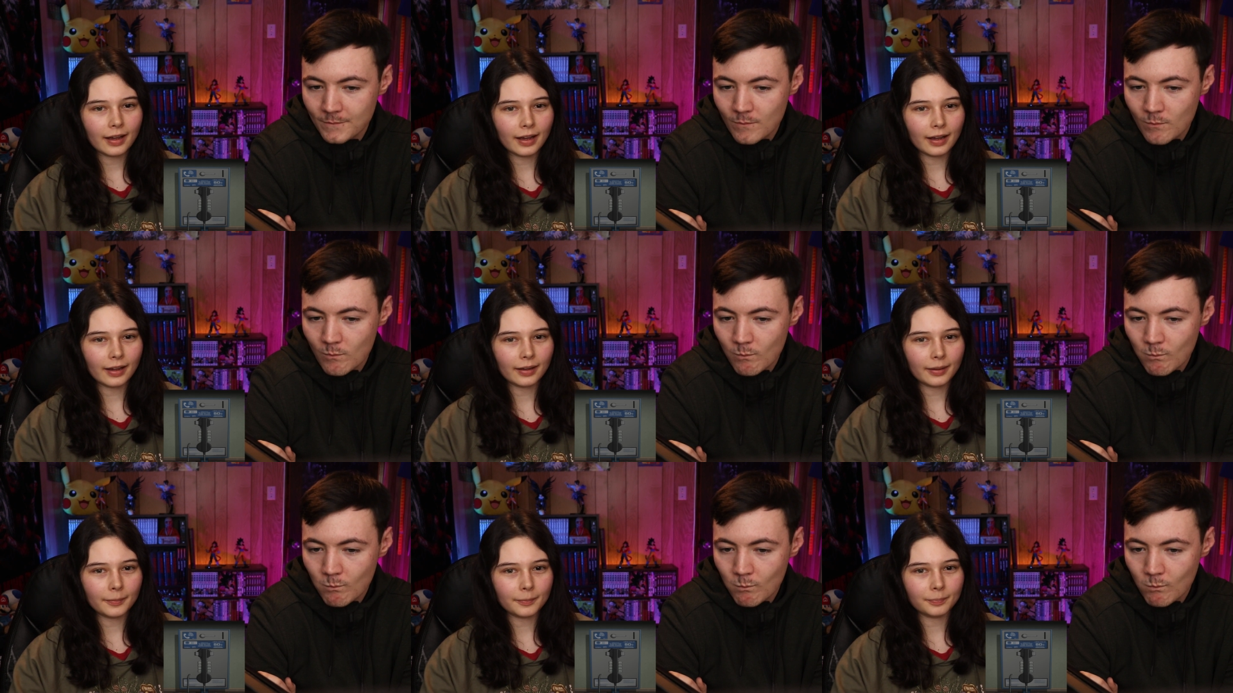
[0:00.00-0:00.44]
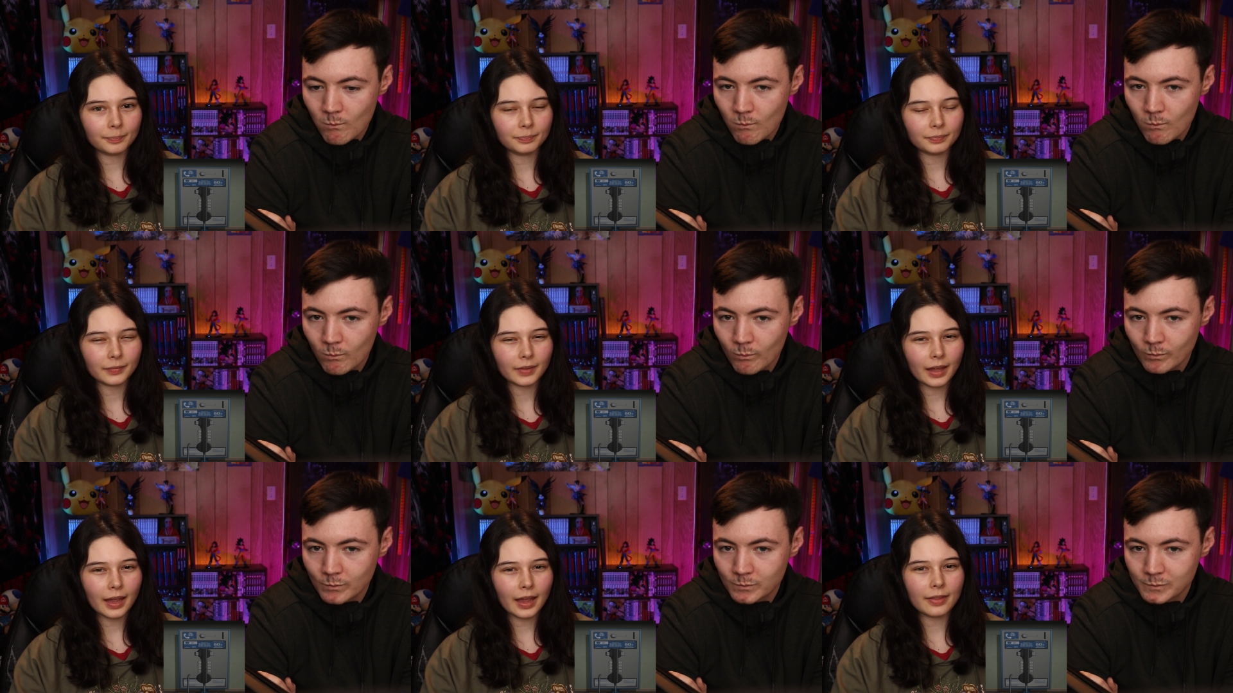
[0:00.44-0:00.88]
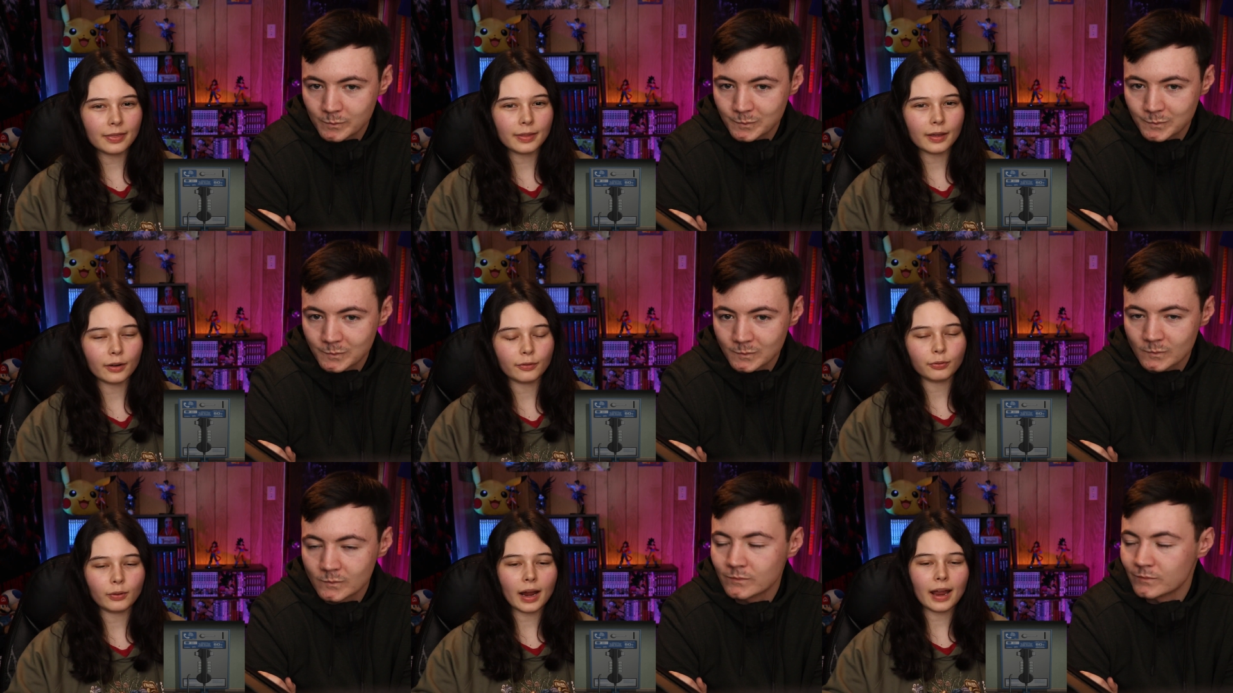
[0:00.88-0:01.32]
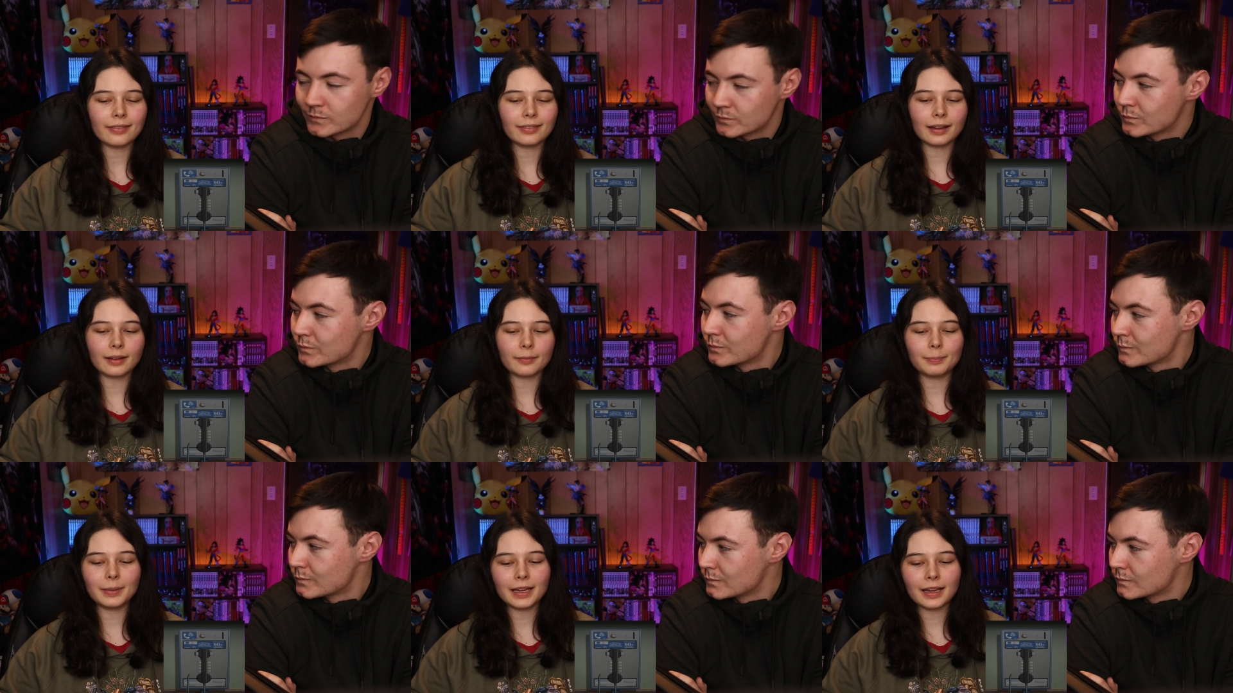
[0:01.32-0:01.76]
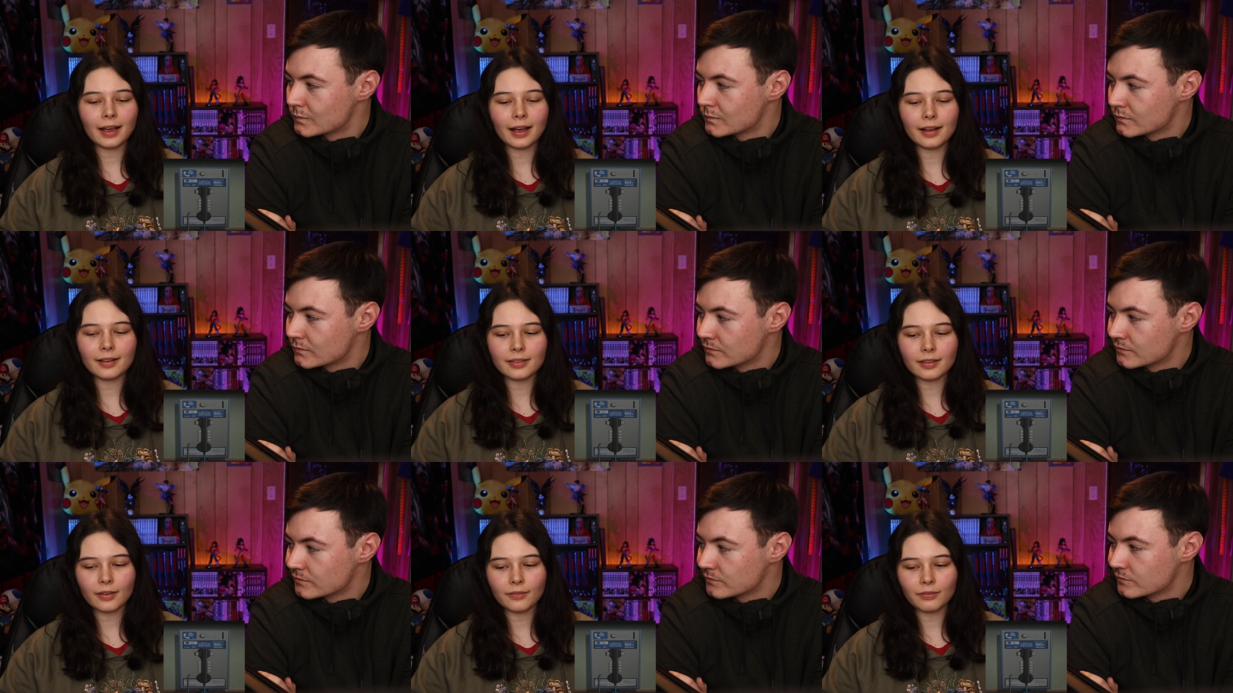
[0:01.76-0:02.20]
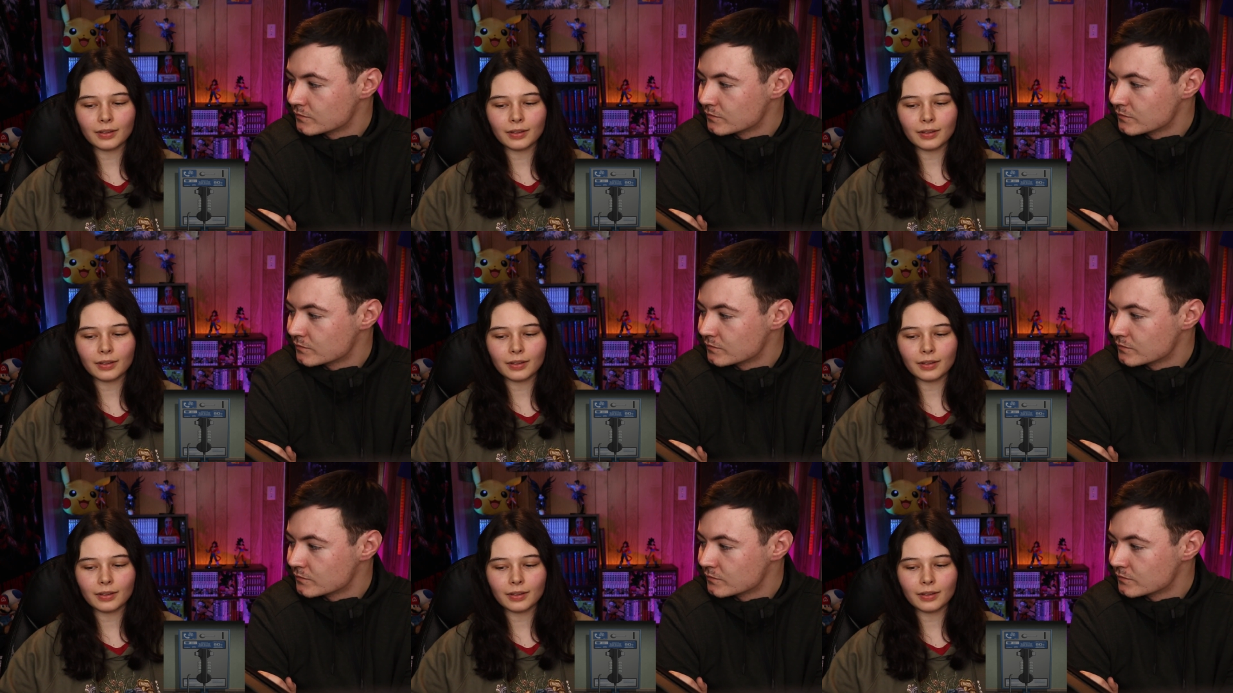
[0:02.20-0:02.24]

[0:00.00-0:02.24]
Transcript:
Speaker 1: Um, and therefore, and like because